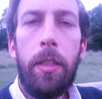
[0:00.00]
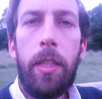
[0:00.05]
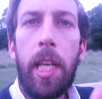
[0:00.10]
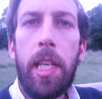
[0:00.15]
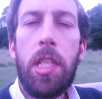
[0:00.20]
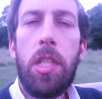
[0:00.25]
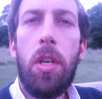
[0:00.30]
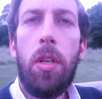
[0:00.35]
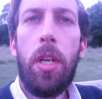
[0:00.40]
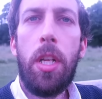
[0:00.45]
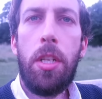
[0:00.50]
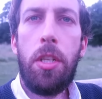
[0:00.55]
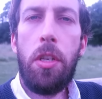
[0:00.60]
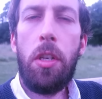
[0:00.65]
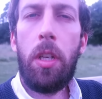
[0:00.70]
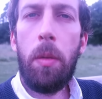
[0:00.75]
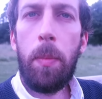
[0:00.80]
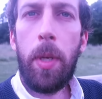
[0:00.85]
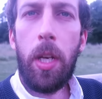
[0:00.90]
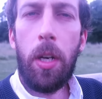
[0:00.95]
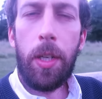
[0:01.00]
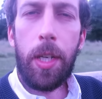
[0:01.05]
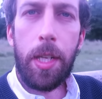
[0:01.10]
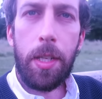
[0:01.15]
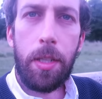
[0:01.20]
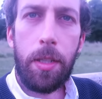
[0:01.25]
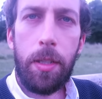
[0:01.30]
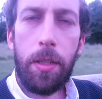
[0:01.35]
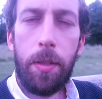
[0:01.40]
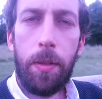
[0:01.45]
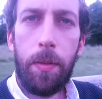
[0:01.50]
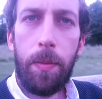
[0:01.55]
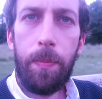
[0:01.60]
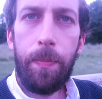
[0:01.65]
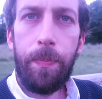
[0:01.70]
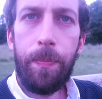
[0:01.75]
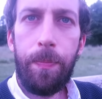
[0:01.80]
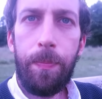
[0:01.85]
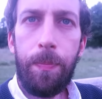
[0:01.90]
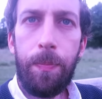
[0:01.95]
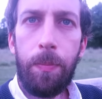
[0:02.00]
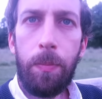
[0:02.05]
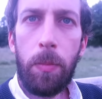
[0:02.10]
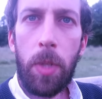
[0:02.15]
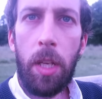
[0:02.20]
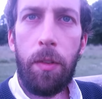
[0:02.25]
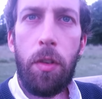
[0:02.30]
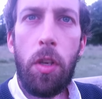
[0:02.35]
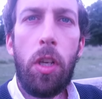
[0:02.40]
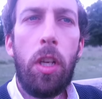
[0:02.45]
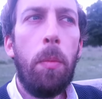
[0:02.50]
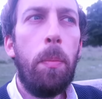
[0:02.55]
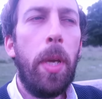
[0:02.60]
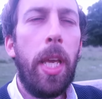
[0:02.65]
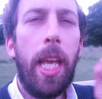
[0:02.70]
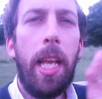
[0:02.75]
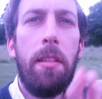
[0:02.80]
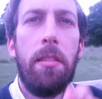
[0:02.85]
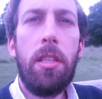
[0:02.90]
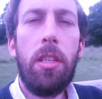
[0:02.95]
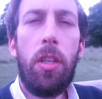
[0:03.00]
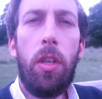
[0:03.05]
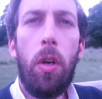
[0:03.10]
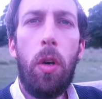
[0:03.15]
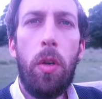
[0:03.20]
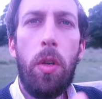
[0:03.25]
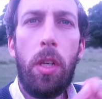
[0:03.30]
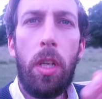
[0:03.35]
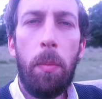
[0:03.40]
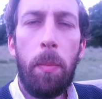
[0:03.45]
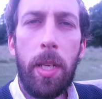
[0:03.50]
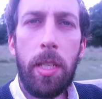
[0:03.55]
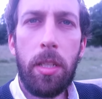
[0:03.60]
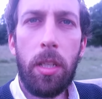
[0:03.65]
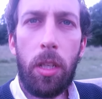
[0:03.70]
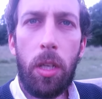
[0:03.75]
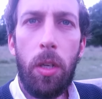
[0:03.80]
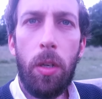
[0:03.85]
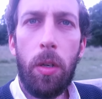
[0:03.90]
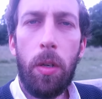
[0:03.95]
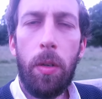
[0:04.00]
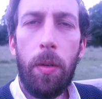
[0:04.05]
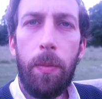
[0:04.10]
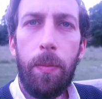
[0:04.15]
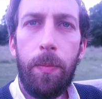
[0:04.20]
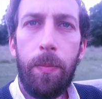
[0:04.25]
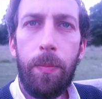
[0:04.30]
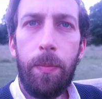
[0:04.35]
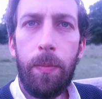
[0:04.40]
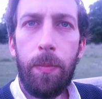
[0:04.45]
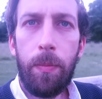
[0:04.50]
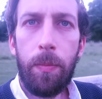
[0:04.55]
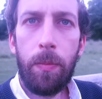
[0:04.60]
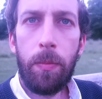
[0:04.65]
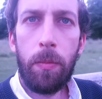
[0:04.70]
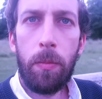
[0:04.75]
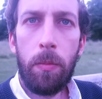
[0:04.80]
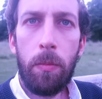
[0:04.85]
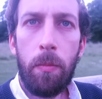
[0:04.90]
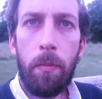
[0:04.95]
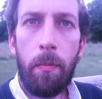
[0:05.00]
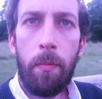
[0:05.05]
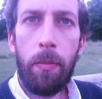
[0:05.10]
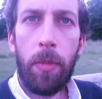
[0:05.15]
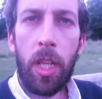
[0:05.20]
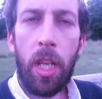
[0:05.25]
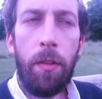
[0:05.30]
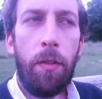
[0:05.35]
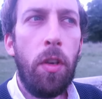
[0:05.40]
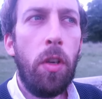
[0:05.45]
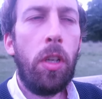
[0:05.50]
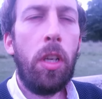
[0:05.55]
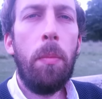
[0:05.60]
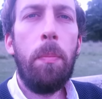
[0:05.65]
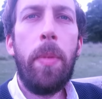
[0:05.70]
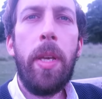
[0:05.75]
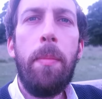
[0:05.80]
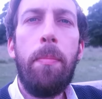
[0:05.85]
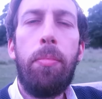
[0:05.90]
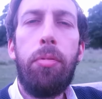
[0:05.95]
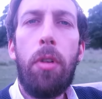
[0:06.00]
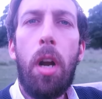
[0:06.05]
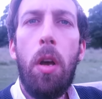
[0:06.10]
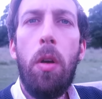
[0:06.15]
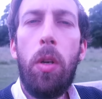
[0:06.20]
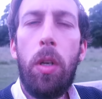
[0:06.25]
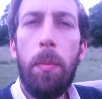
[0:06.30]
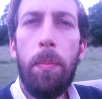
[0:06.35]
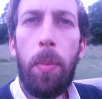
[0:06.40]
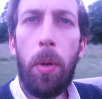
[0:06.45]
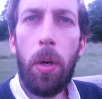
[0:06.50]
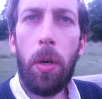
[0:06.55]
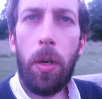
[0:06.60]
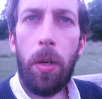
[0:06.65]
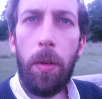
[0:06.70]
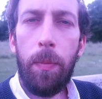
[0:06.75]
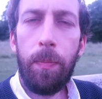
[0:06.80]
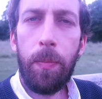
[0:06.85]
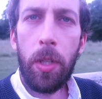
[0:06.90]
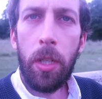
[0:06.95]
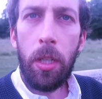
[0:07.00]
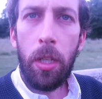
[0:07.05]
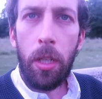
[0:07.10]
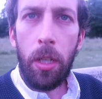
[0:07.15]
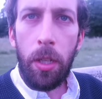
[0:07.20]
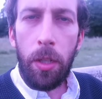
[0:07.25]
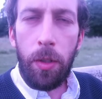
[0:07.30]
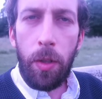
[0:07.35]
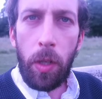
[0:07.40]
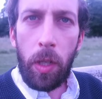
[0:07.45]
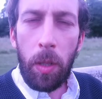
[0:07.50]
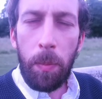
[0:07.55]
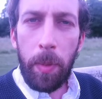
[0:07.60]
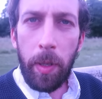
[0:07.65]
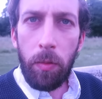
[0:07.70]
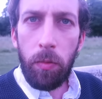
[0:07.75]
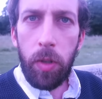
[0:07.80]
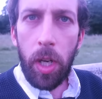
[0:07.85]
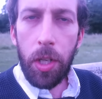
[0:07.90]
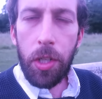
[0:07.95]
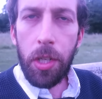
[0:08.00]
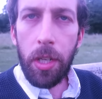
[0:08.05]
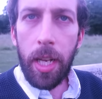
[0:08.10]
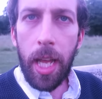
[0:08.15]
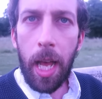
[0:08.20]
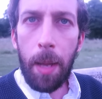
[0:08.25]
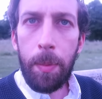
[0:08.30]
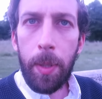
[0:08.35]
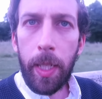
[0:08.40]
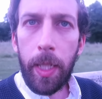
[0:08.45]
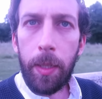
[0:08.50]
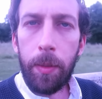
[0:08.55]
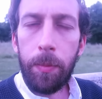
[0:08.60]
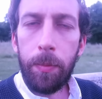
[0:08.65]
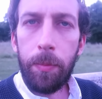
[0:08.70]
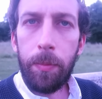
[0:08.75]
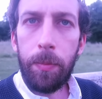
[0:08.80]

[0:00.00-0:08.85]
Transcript: dishonest, you can be honest. If you can be insecure, you can be secure. If you can be broke and poor, you can be rich and happy.